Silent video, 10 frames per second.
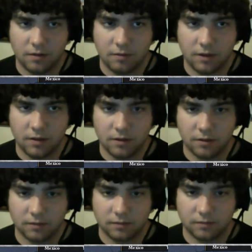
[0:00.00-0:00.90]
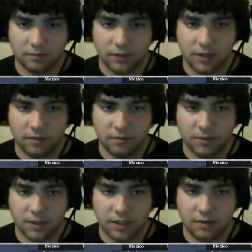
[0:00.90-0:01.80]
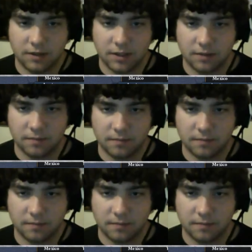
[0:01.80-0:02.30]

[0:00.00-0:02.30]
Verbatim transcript: Well, here, we'll send you in there.